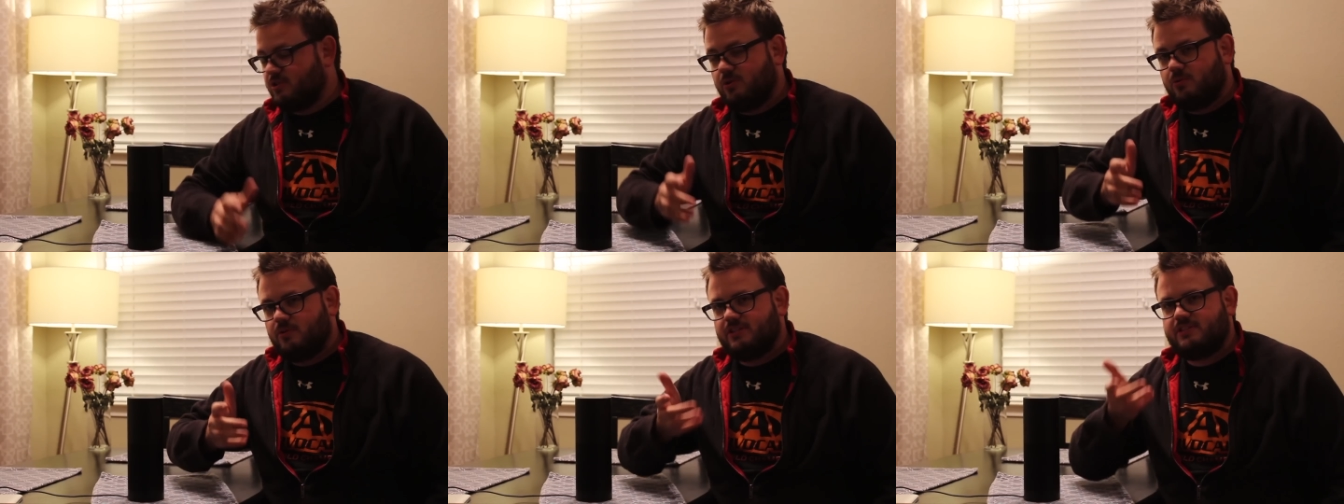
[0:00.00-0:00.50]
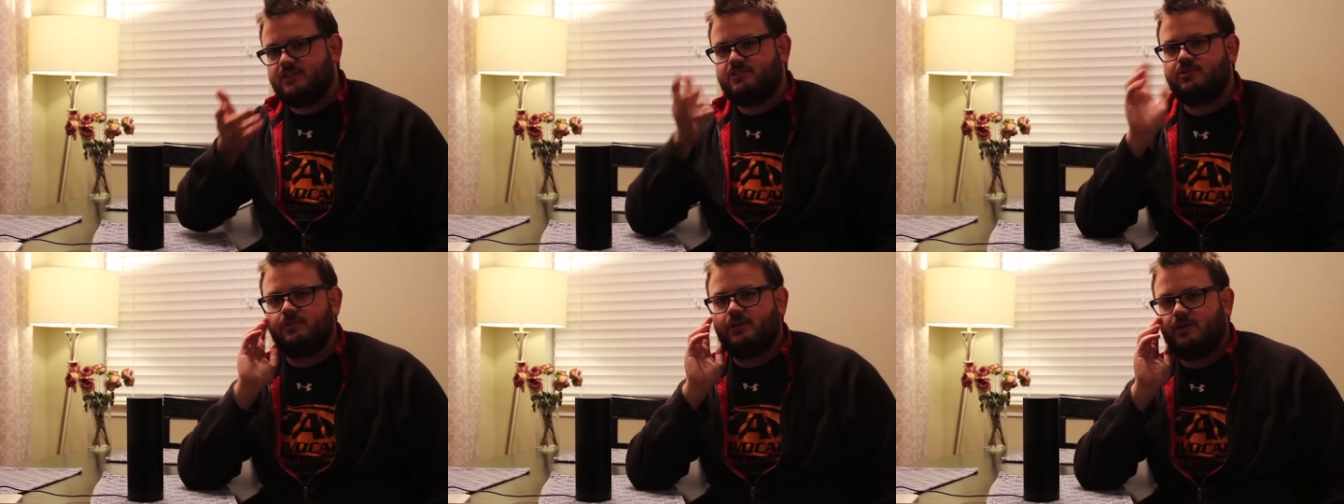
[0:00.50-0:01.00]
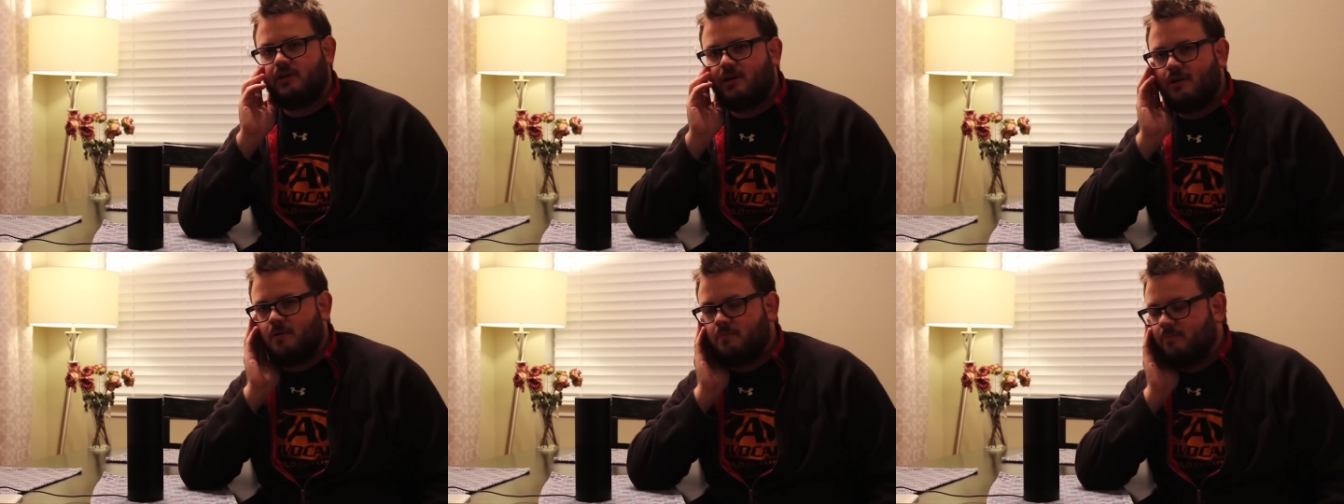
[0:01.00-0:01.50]
So let's get to it.
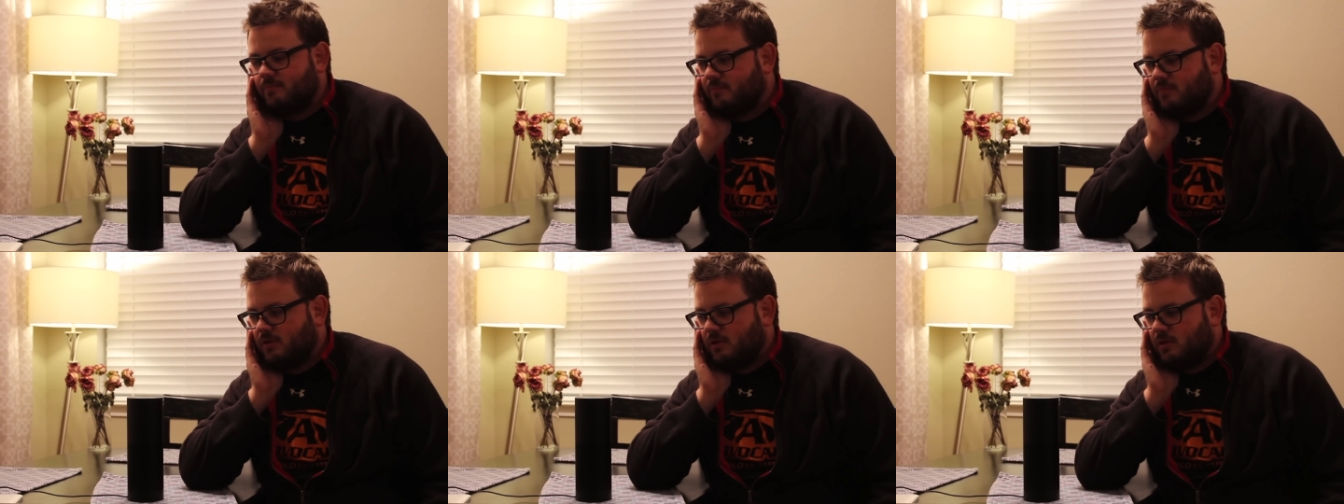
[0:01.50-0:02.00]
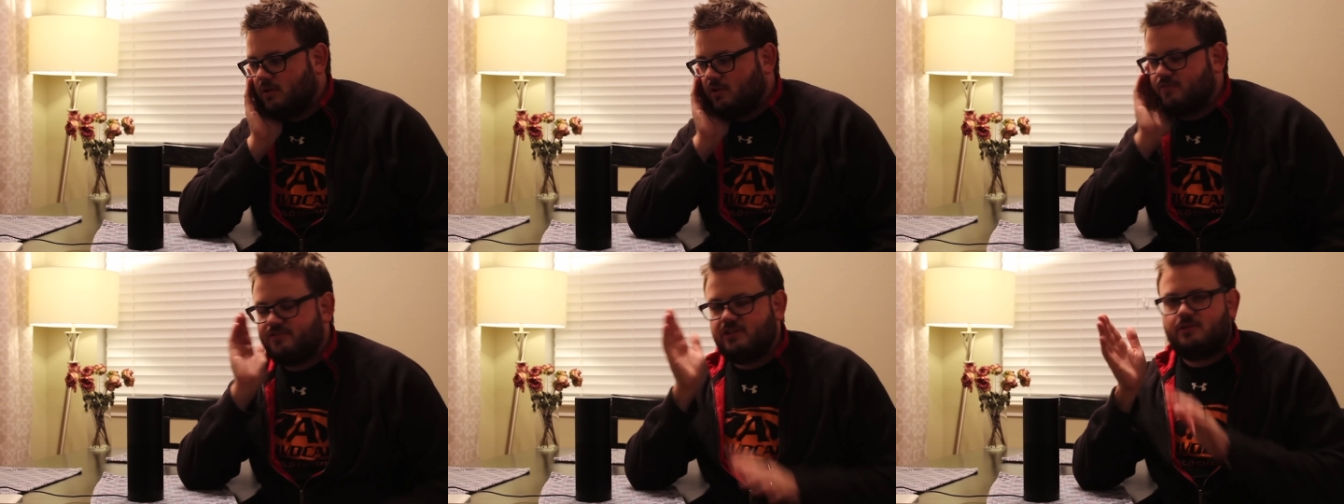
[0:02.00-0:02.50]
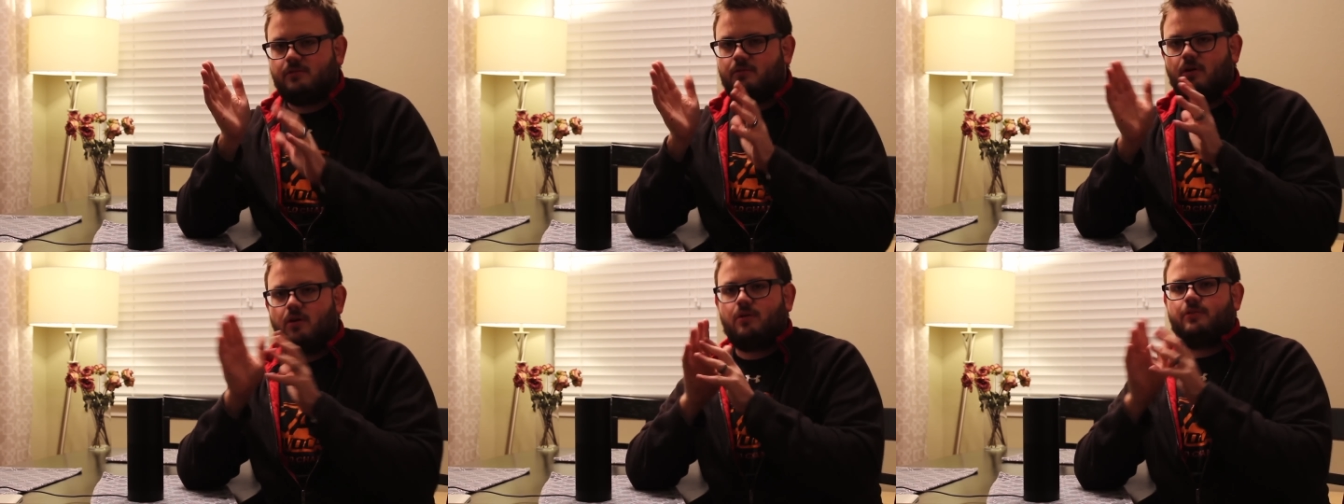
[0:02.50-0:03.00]
Um, you've
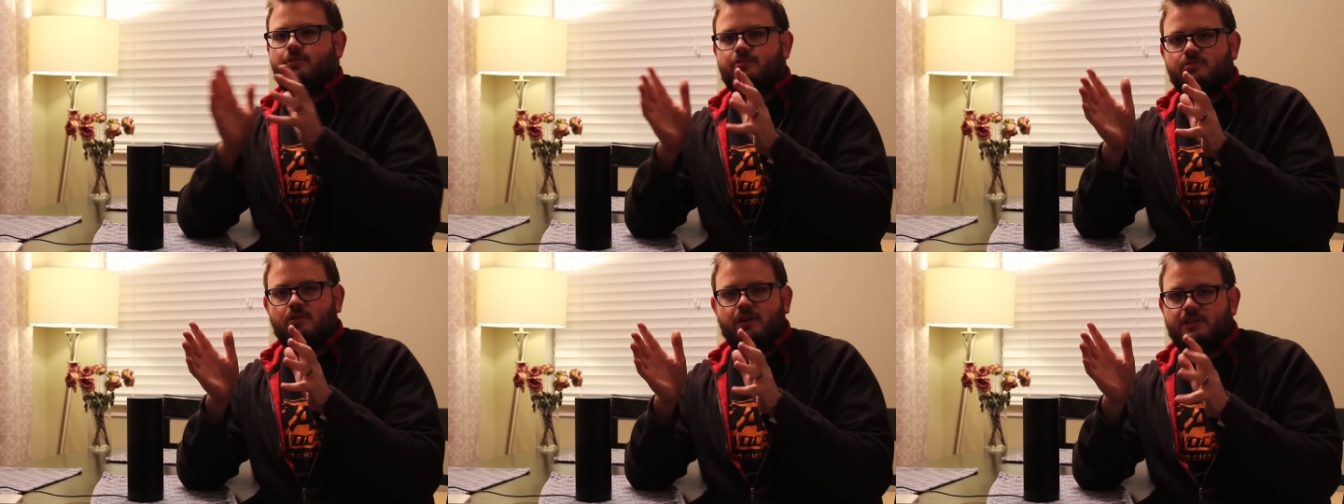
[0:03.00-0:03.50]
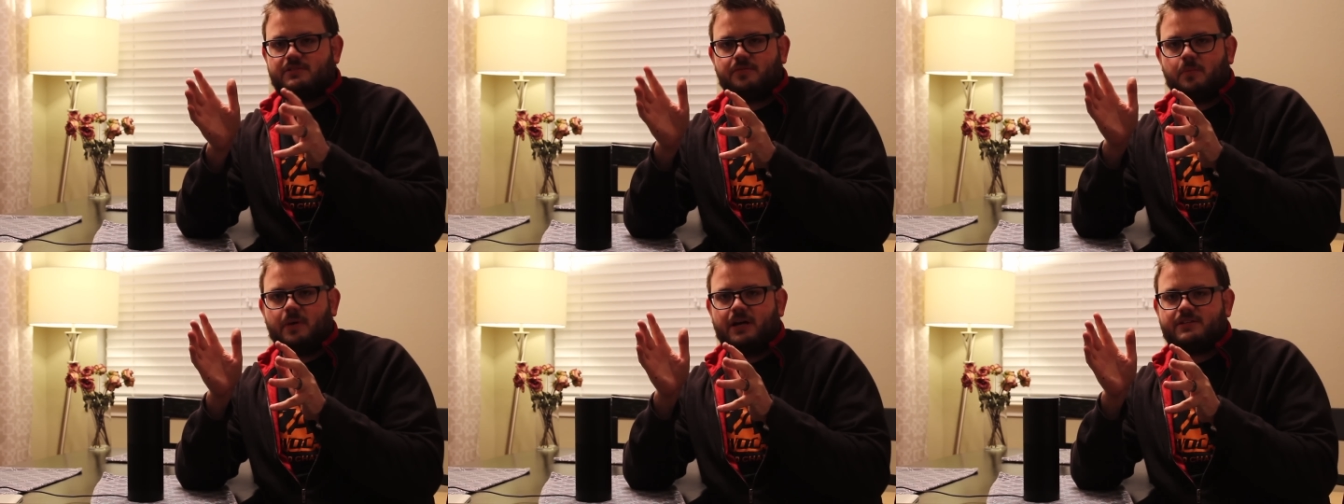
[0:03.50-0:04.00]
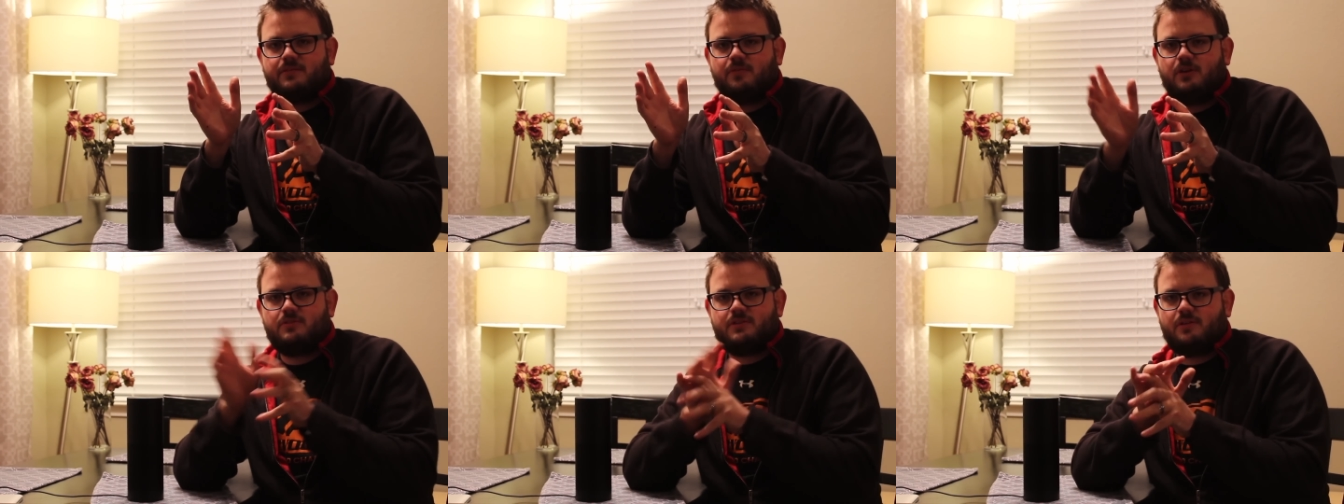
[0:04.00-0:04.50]
seen all, there's all kinds of unboxing
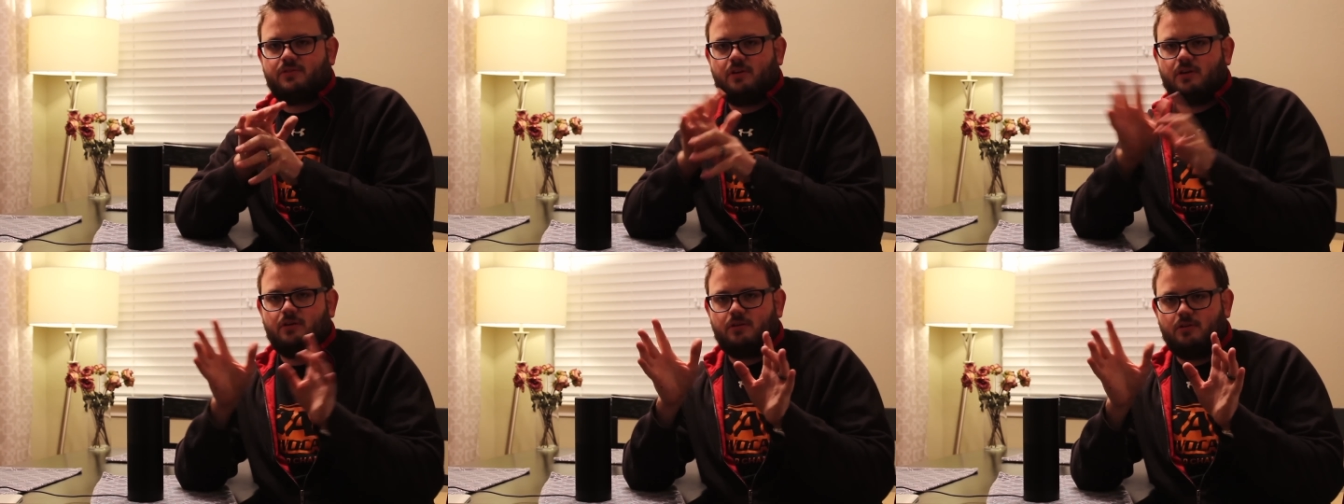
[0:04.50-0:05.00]
videos out there.